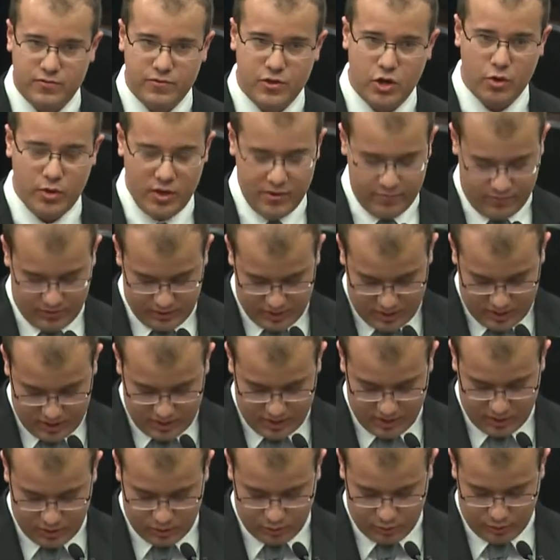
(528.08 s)
no
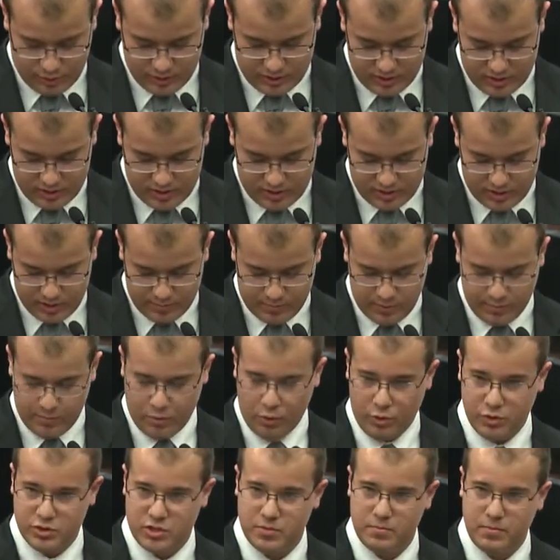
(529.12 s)
invalidity clauses that
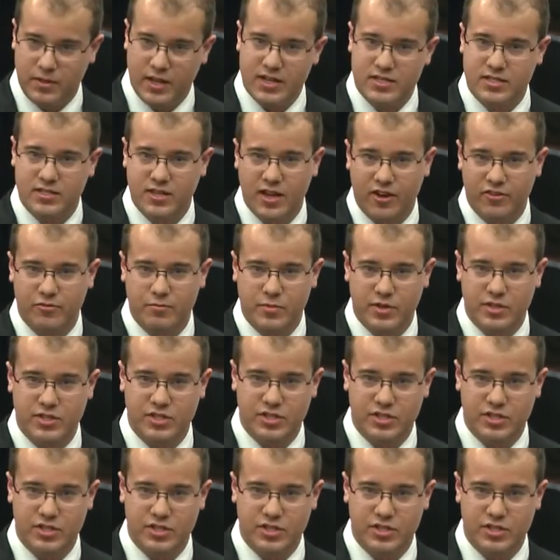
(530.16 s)
purport to place government